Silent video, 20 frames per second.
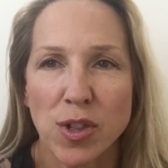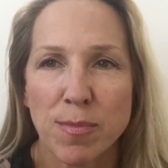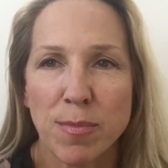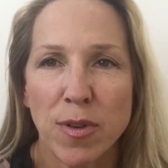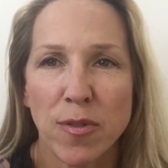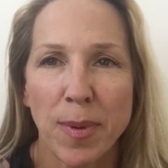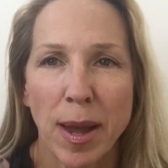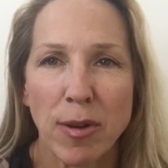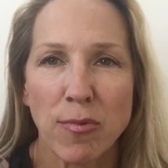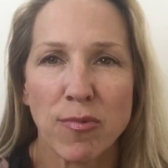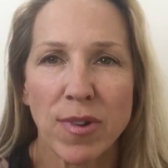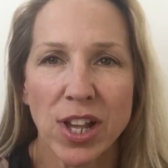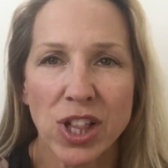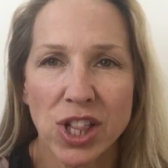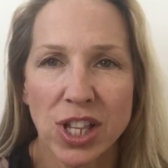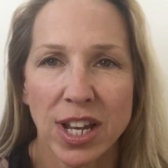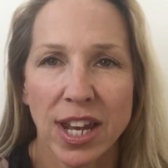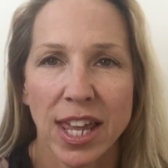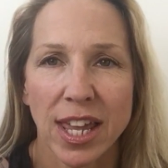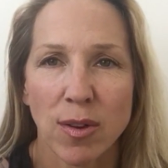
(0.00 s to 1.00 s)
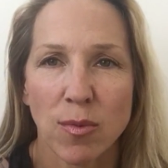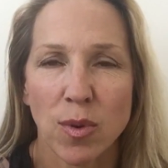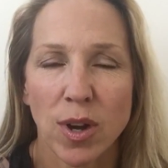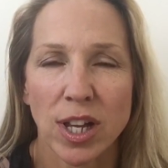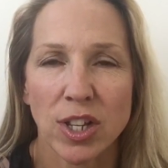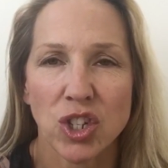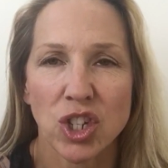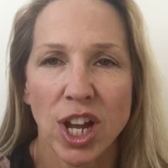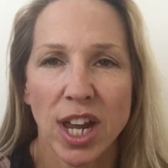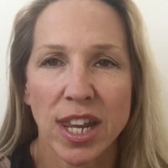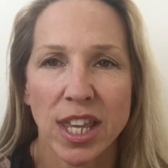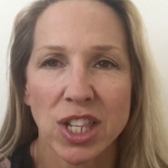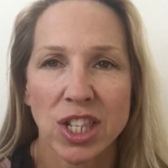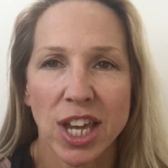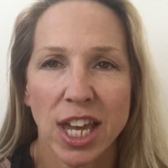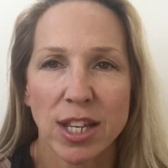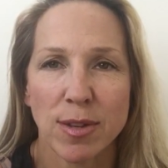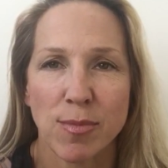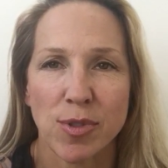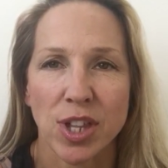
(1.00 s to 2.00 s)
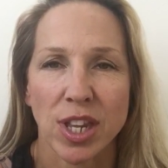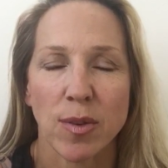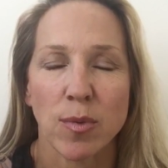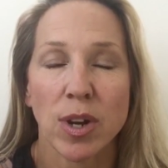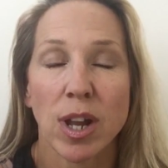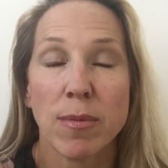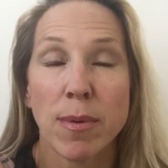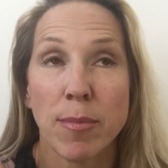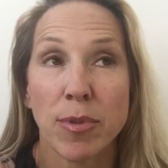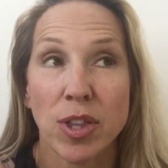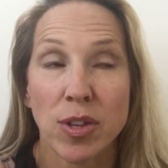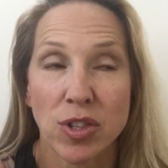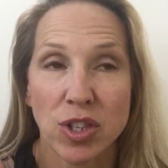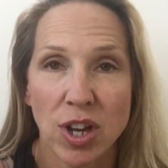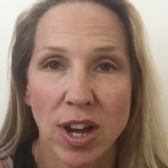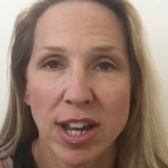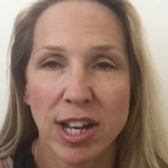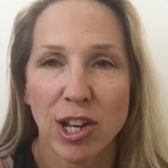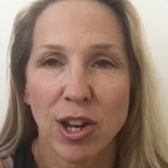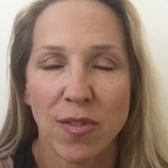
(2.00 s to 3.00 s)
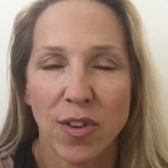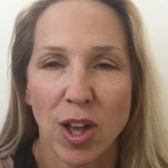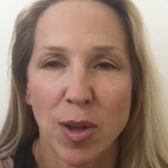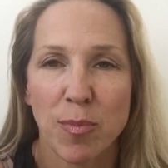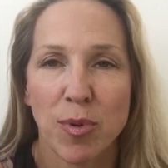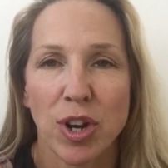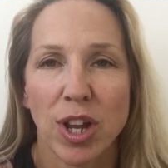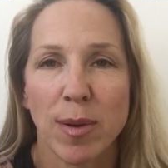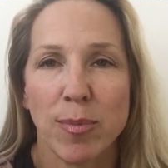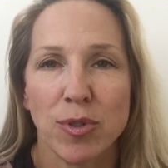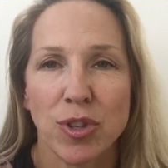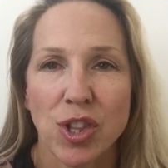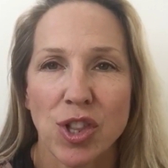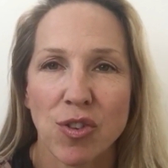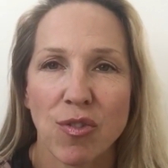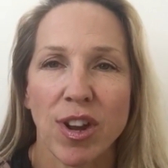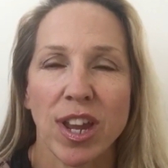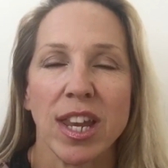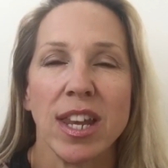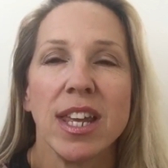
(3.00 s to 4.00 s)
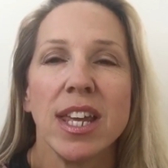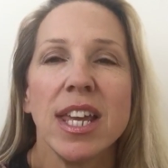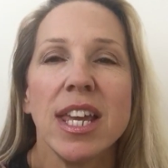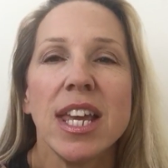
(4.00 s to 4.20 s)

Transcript: It's a movie about wrestling, and Channing Tatum's in it. When I remember the title of it, I'll put it up on the screen.